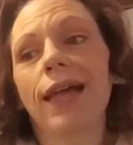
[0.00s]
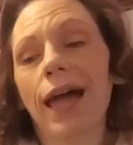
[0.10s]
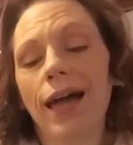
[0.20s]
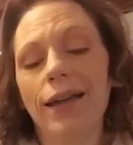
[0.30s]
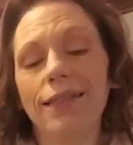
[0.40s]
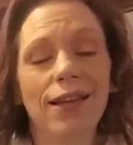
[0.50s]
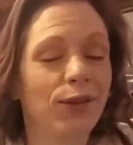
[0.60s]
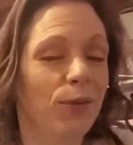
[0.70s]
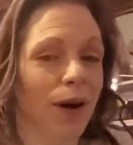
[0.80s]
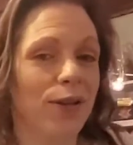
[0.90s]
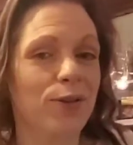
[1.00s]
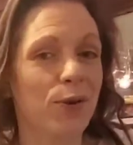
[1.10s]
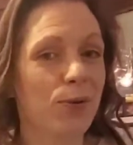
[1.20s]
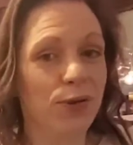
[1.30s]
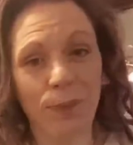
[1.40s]
And that's why you
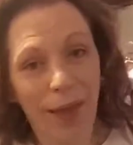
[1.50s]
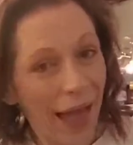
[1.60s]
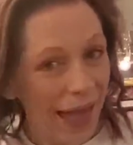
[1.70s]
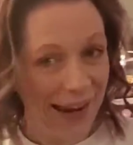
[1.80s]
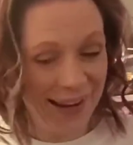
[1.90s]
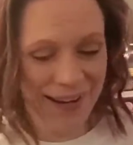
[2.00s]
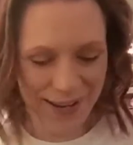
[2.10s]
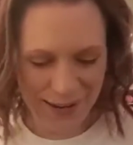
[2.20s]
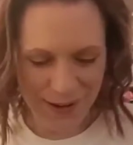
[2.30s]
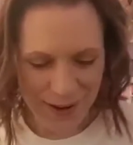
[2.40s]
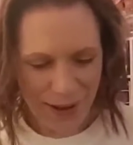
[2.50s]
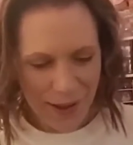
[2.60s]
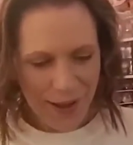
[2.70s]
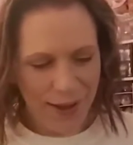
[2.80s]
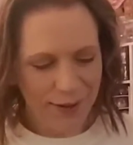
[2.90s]
don't jump ahead
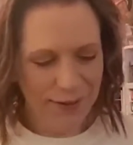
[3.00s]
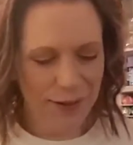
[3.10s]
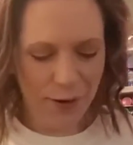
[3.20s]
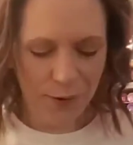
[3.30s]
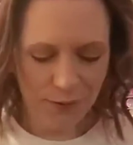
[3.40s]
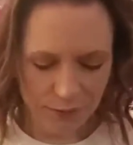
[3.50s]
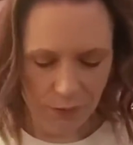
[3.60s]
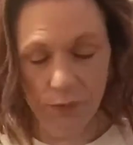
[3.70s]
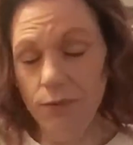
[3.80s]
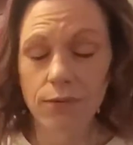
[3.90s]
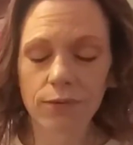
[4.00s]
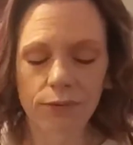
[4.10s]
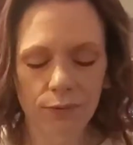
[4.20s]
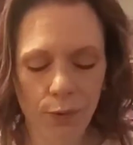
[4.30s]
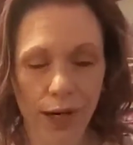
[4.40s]
and, you know,
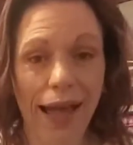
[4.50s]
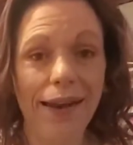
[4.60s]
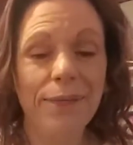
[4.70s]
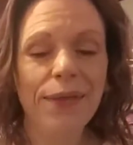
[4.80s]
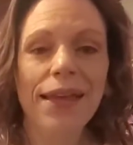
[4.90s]
work ahead.